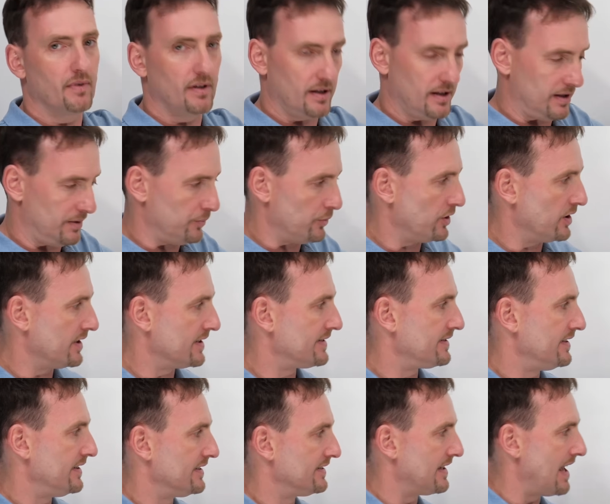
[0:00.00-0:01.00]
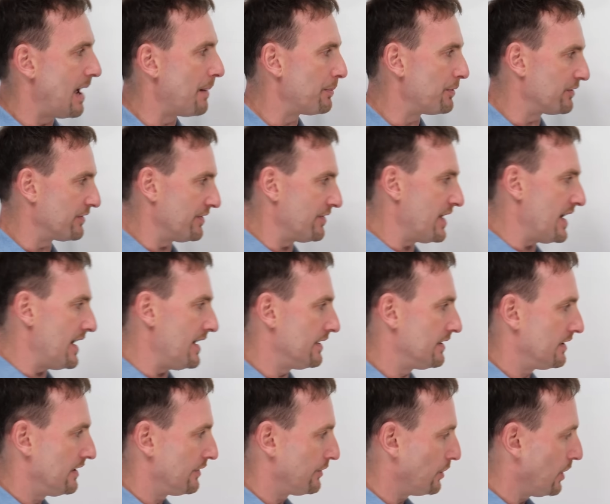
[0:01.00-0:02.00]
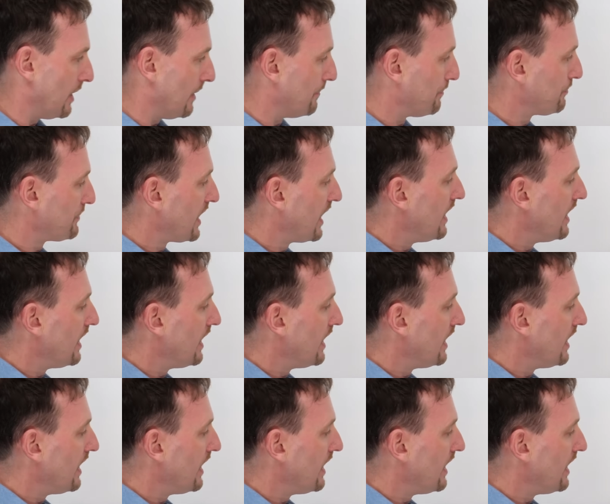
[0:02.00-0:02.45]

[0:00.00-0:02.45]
And we're going to see examples of that as well.